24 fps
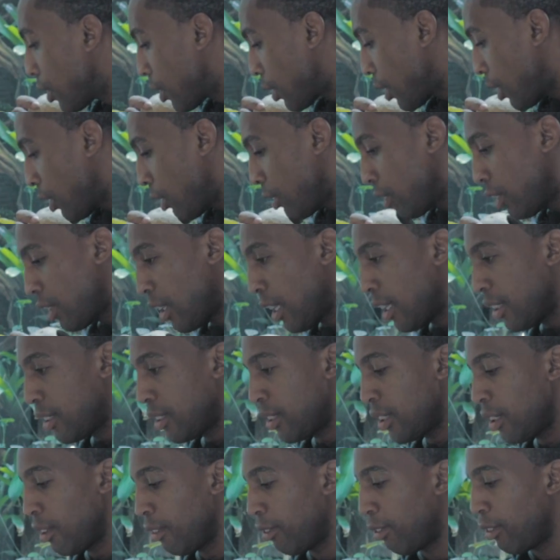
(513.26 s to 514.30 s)
So
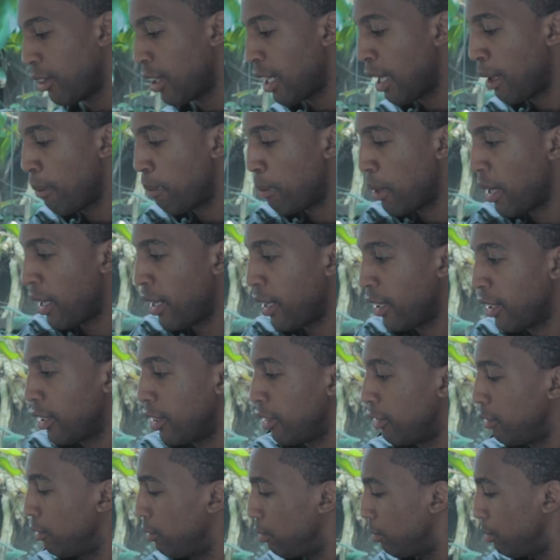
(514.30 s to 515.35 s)
that's it for that bag.
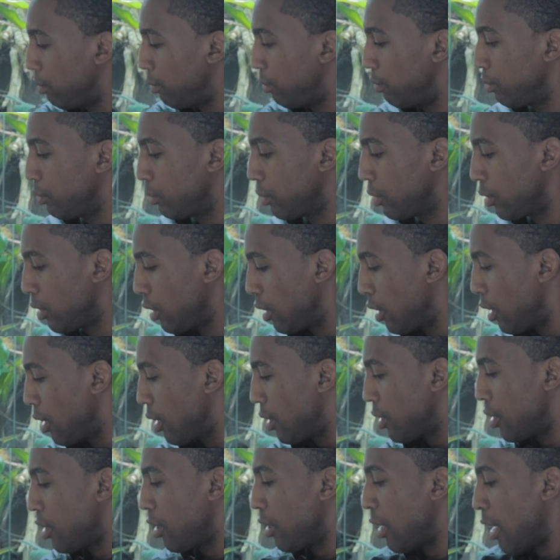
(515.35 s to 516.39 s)

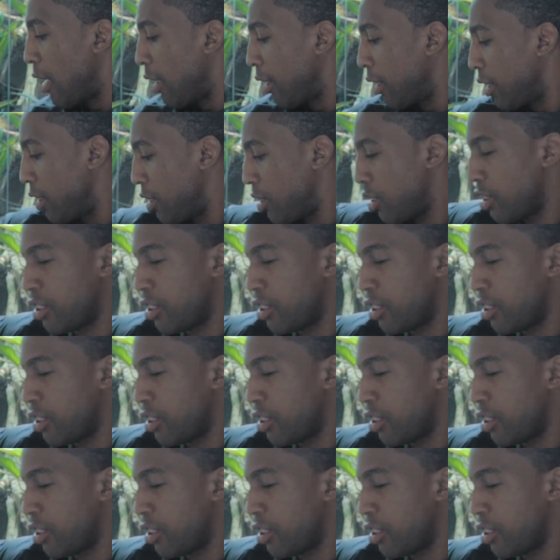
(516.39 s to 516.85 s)
So now I could